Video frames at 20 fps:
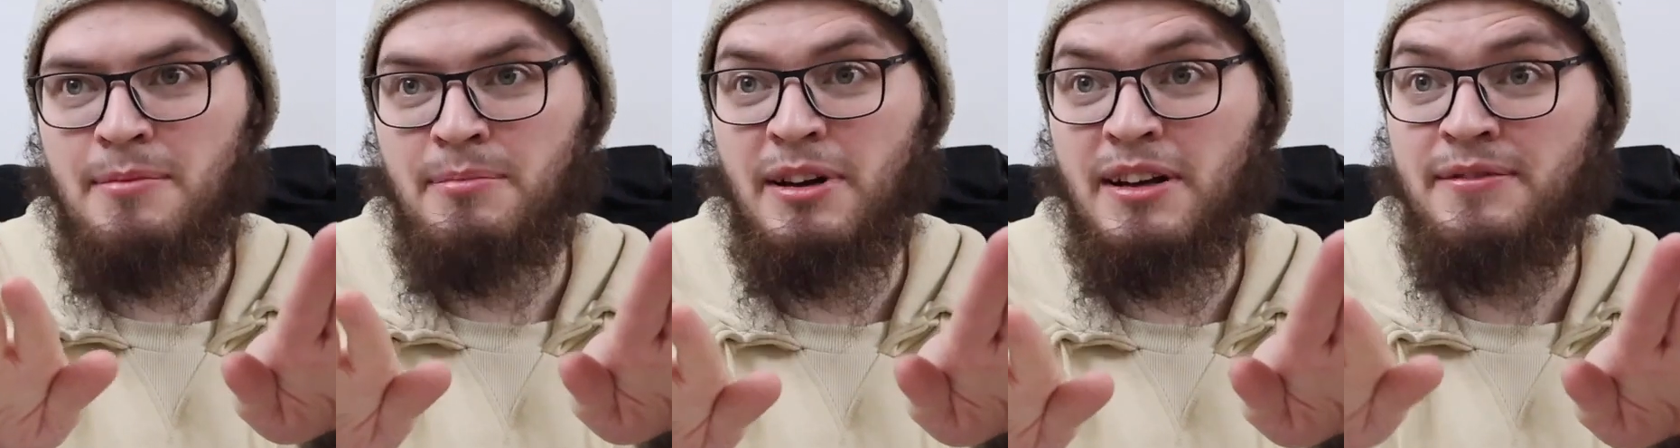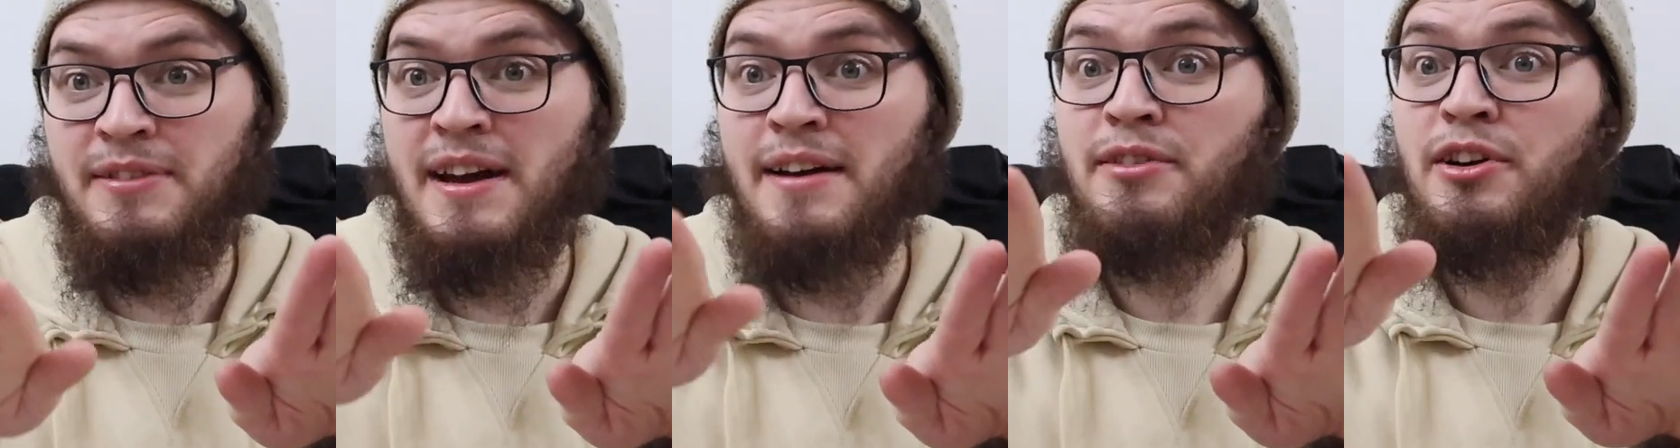But
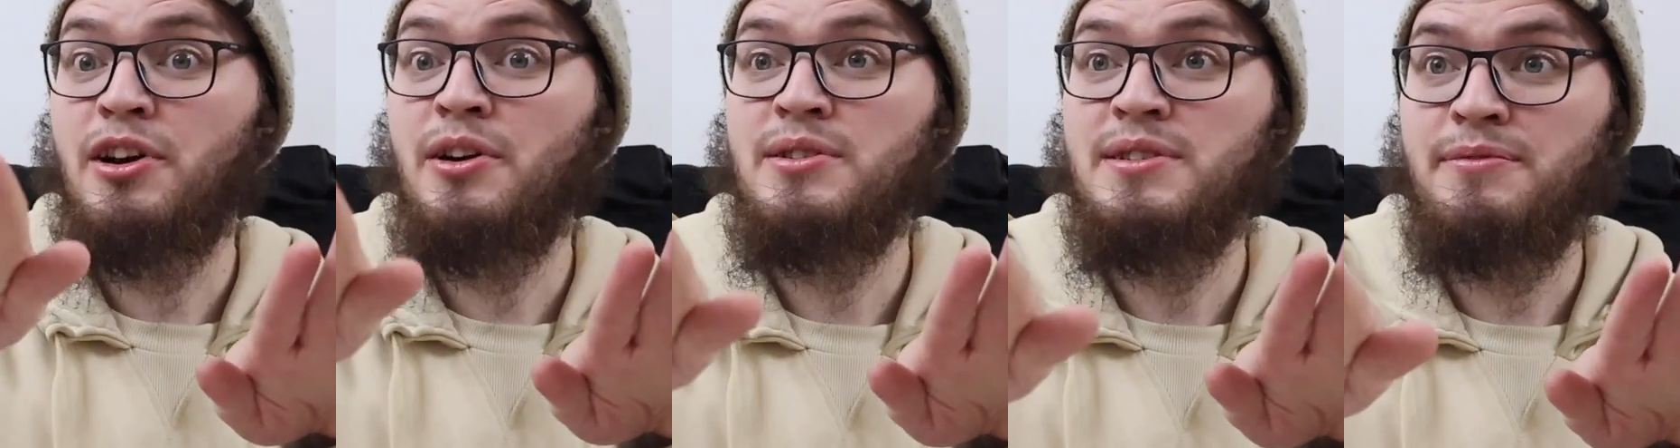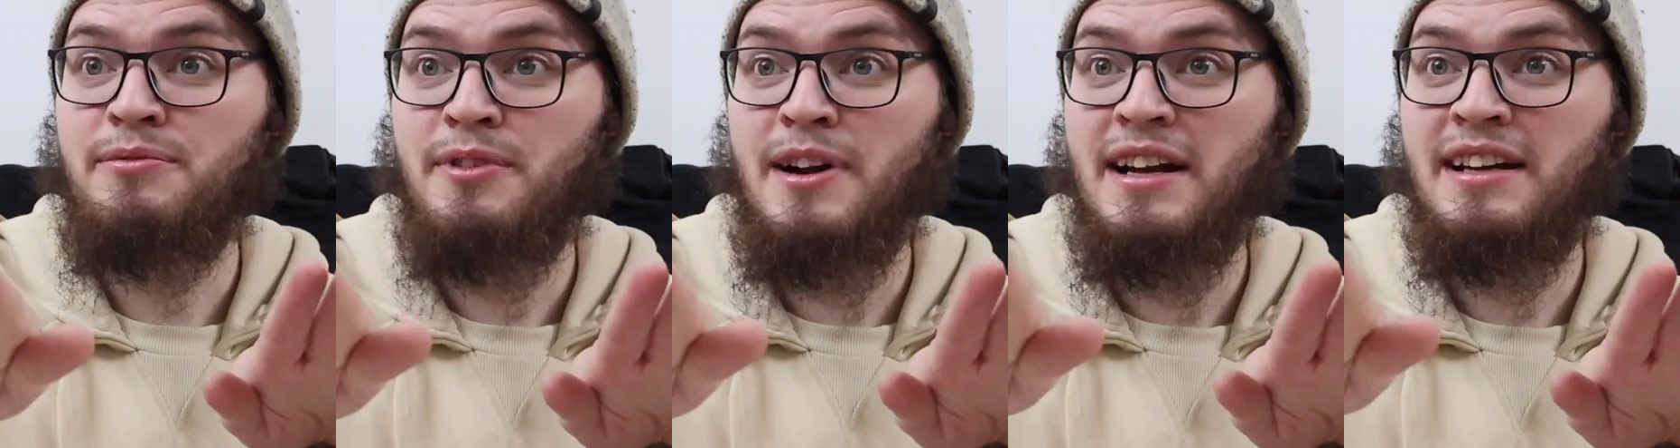if he ever goes
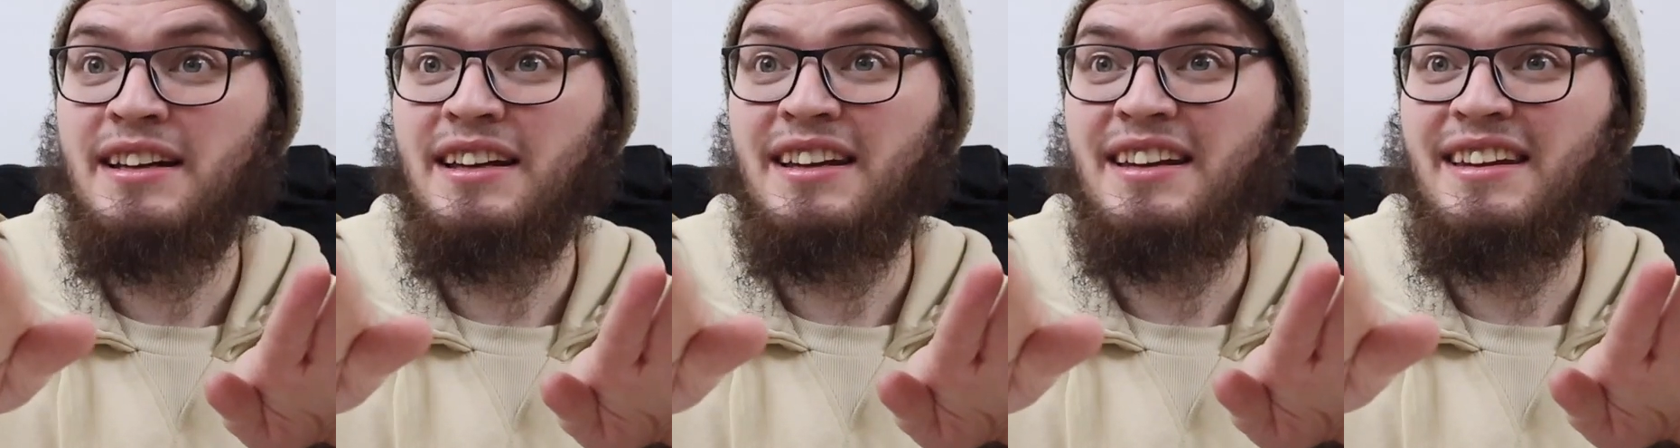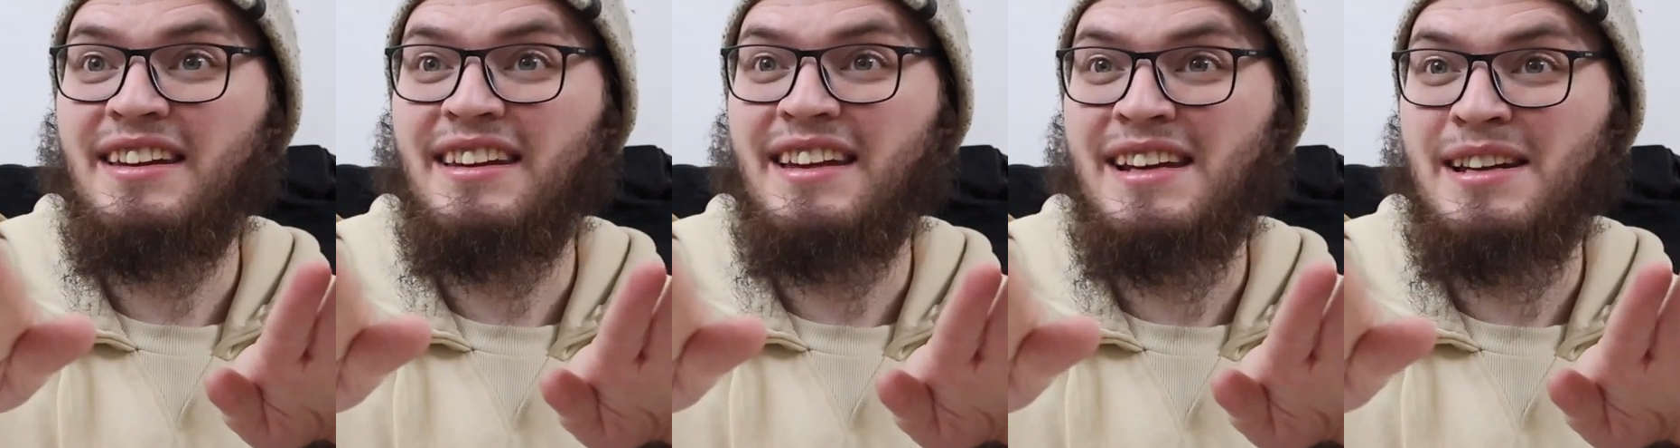in
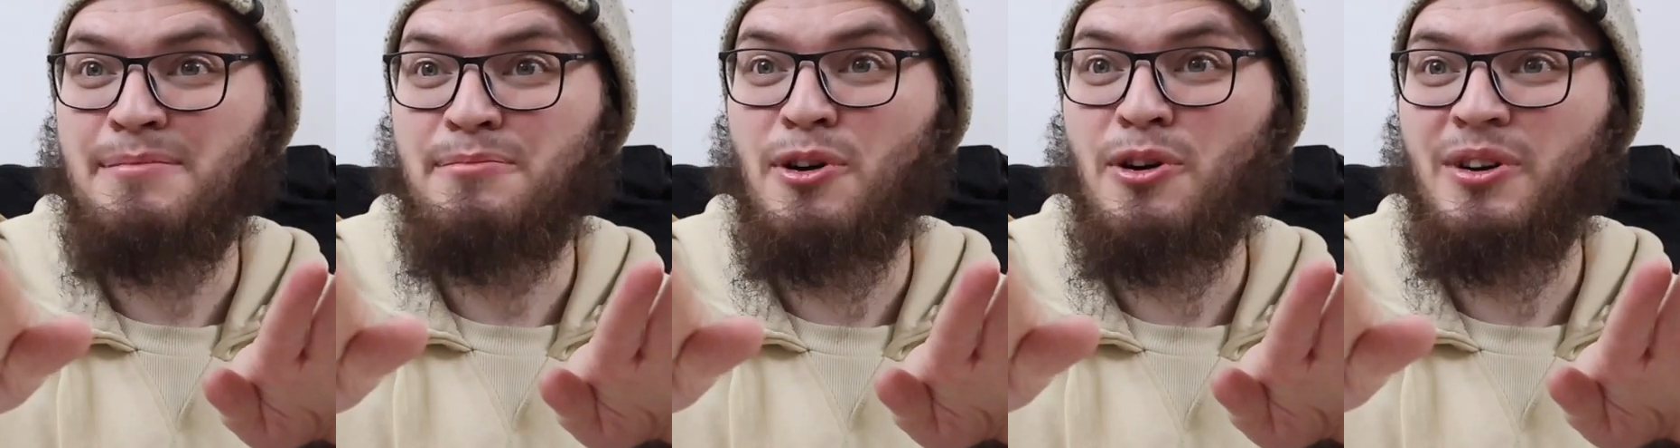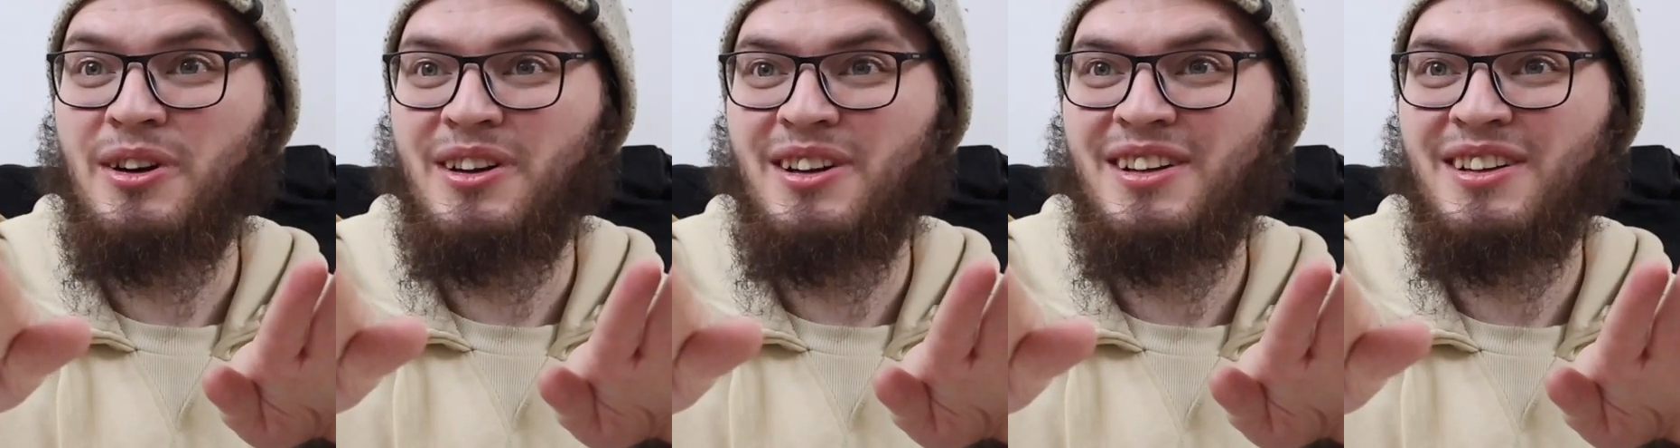front, then he
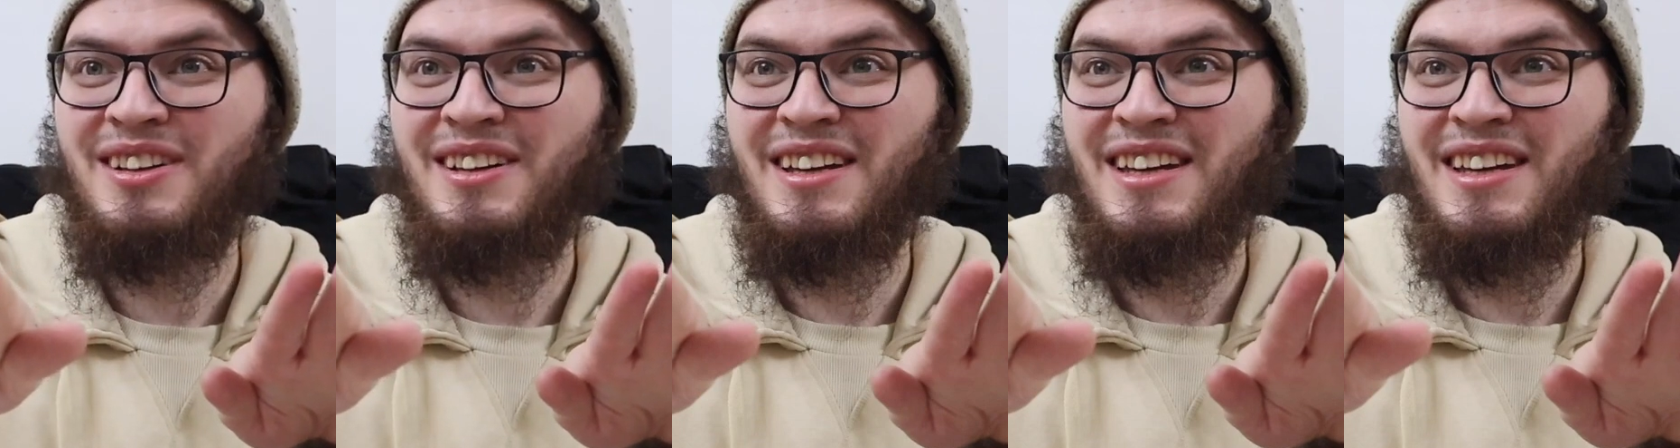broke